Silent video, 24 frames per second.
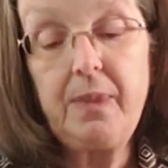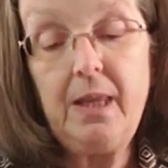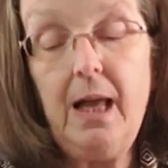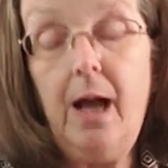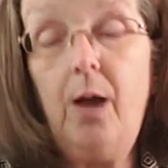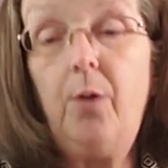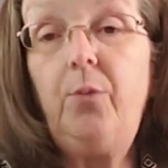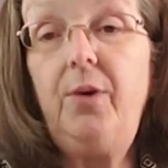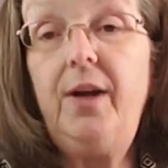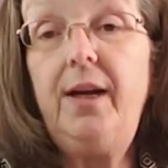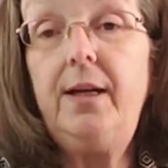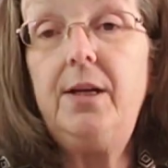
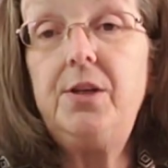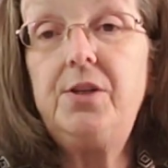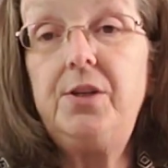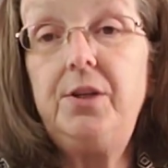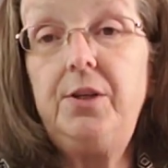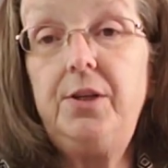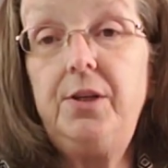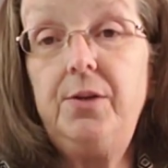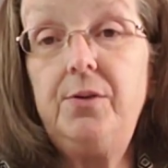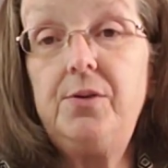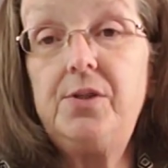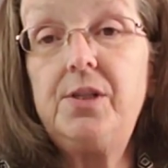I'll read it
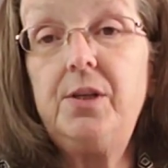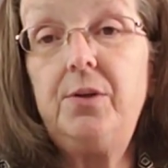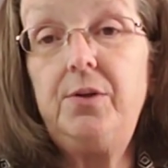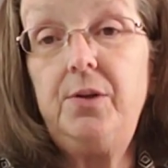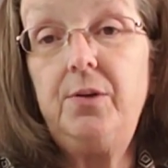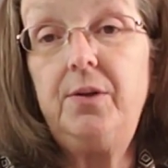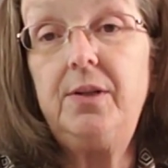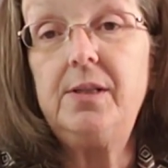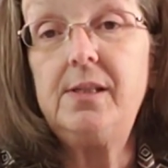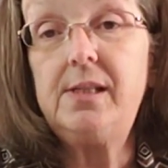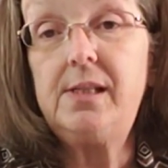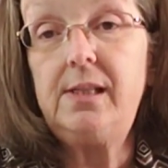to you so
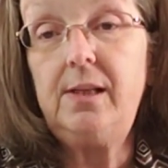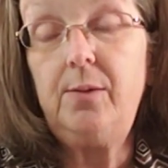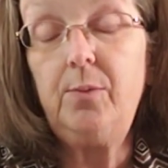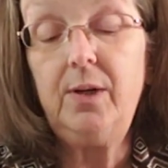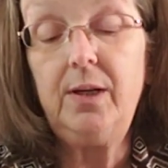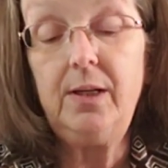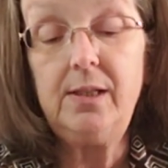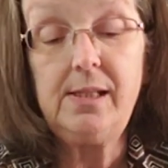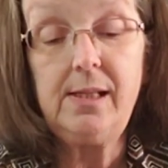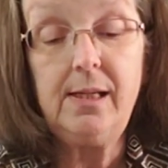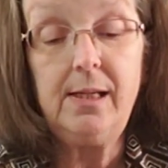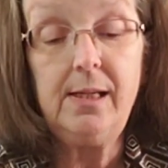you can see
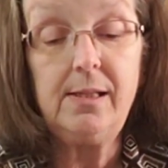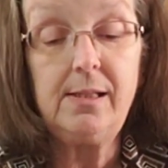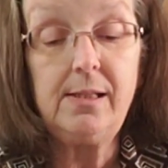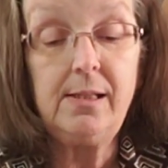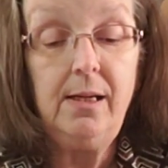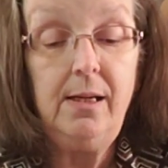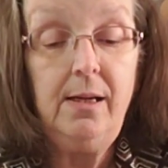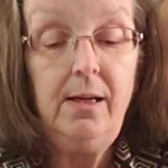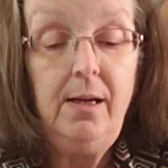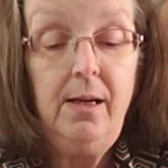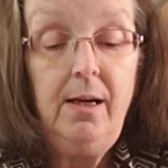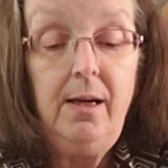what it says.
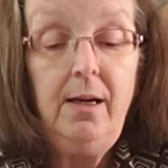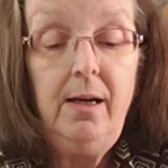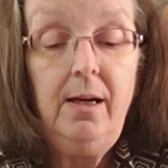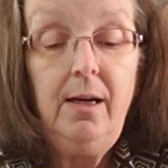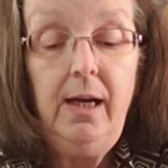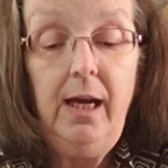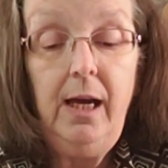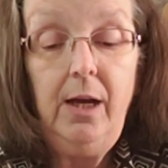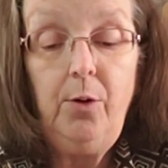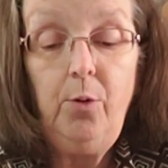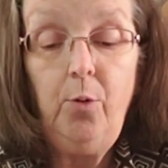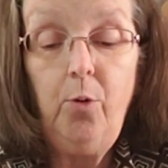
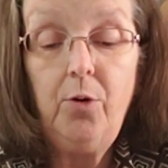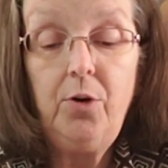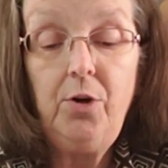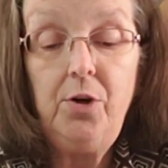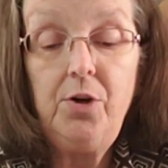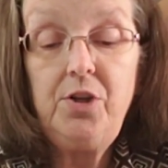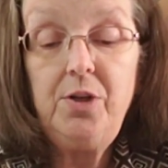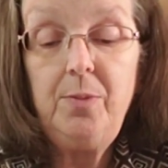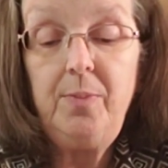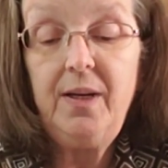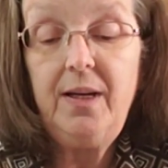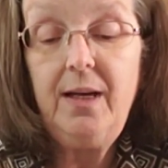In order
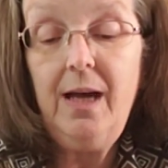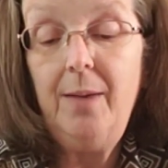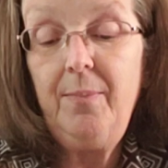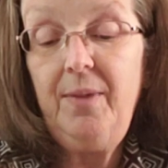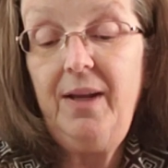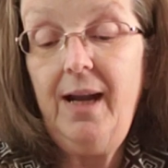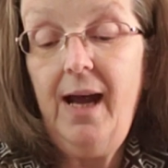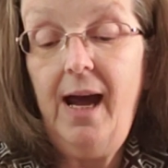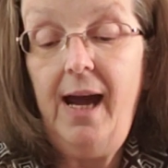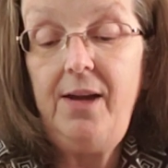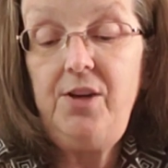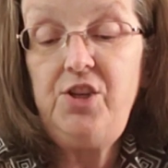to become
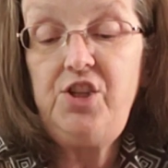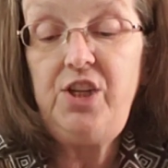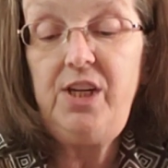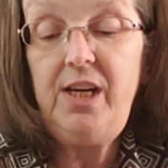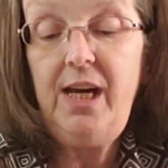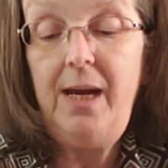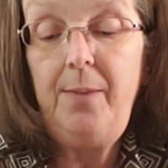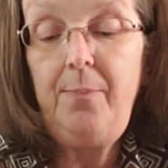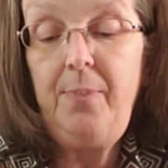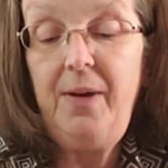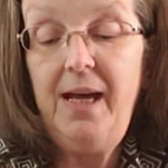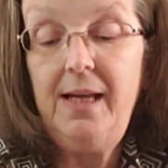an
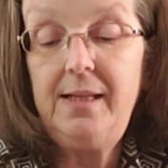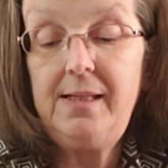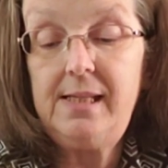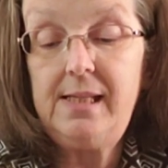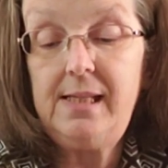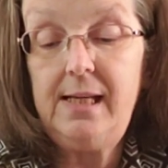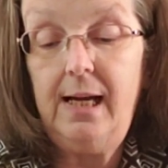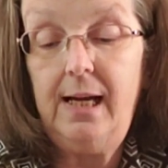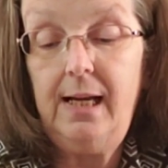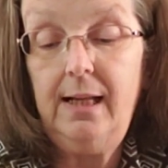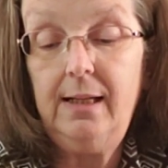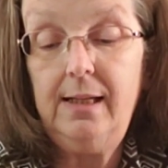IGA pet
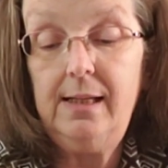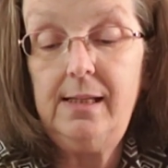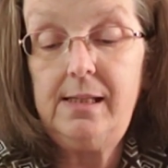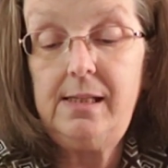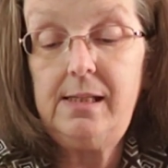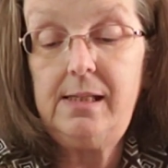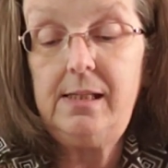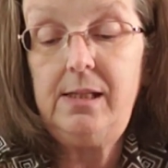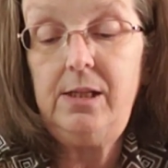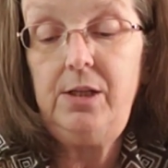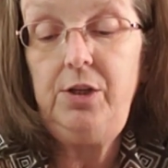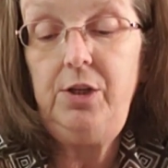
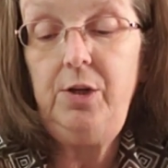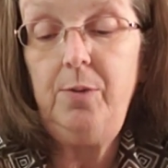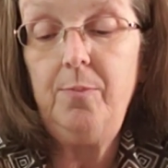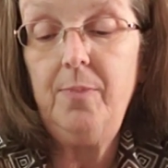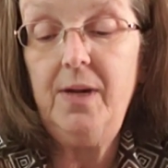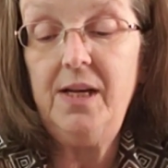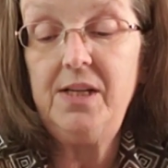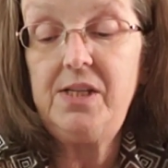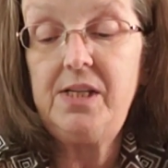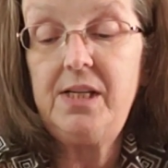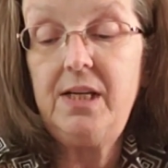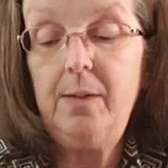stylist, you
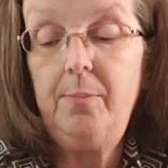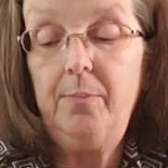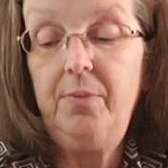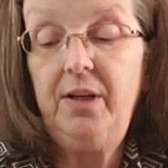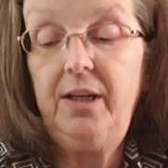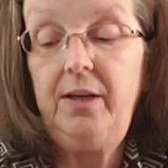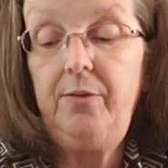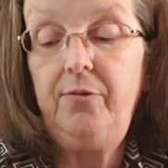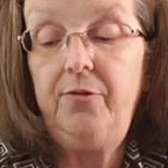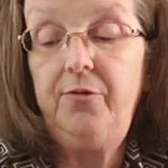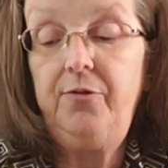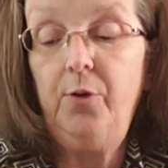must
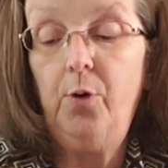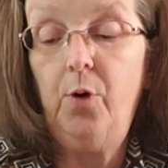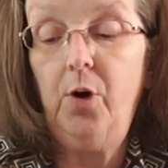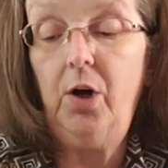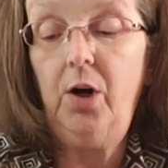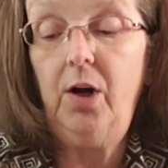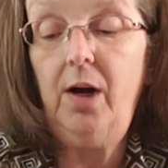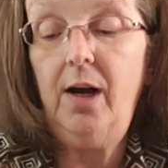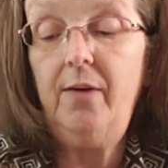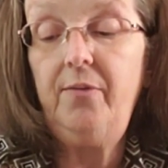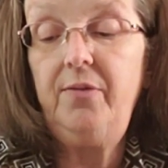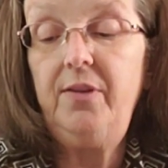complete
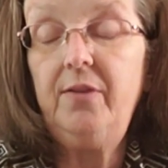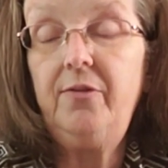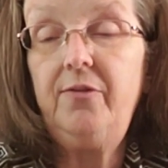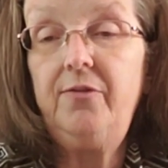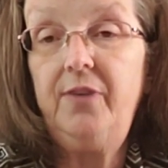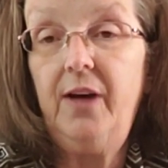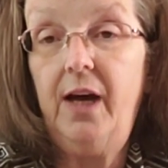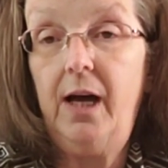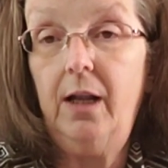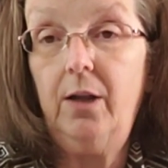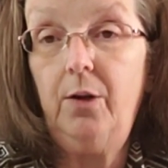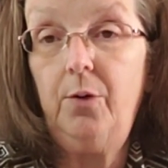4 of the
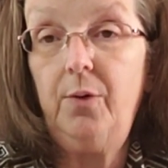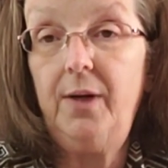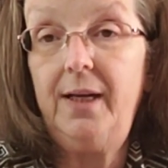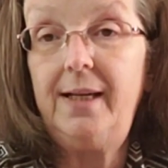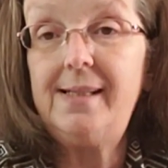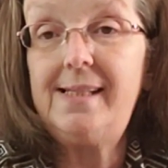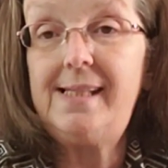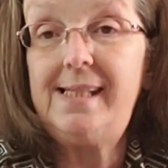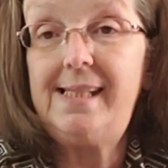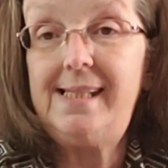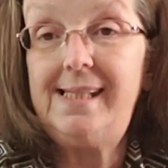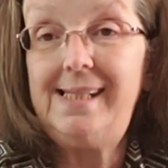
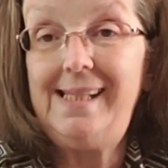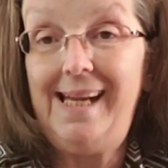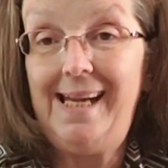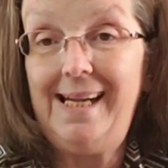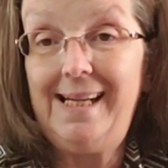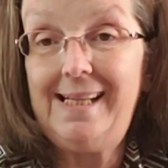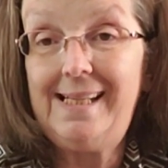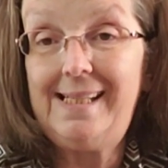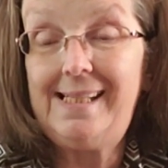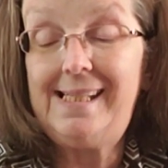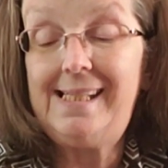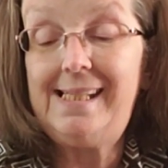following
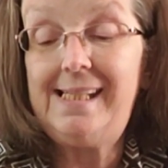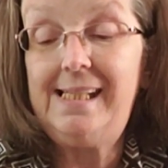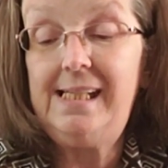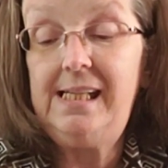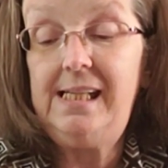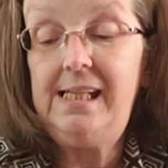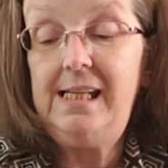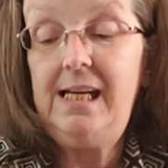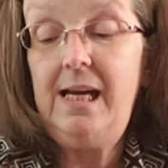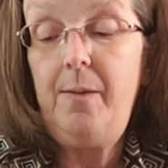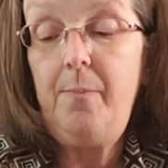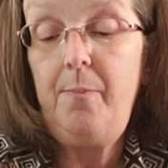6
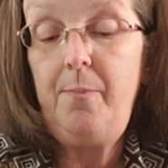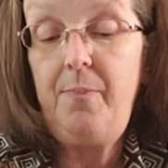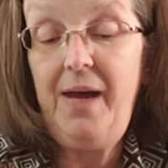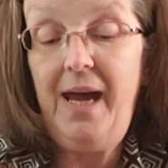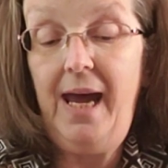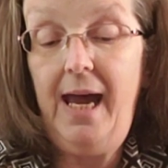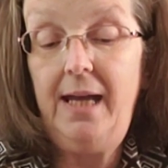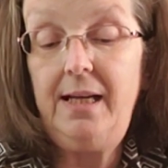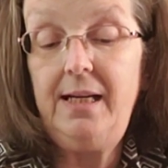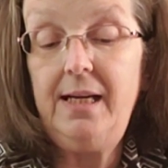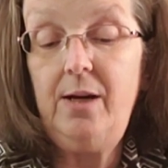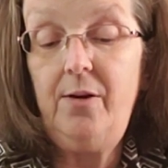
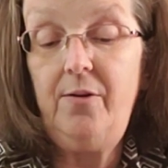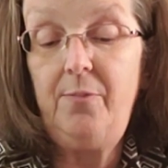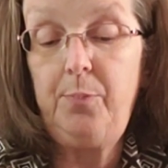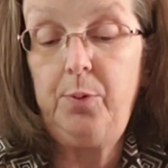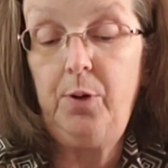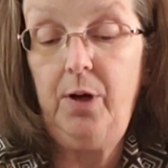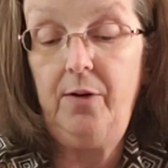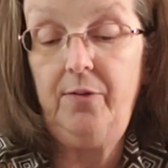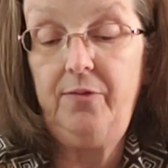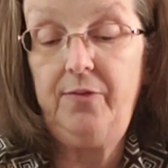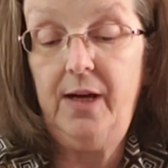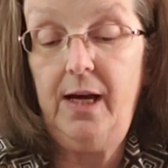pet
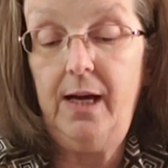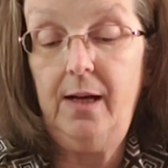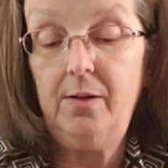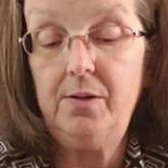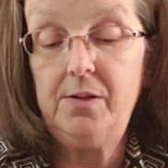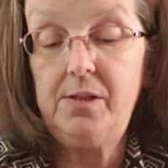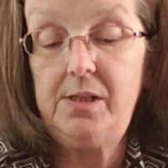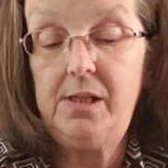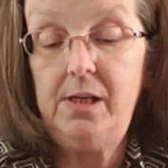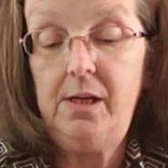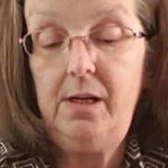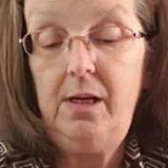
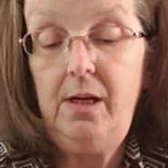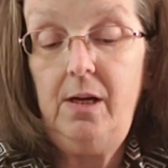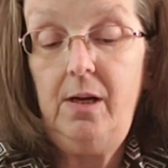profiles.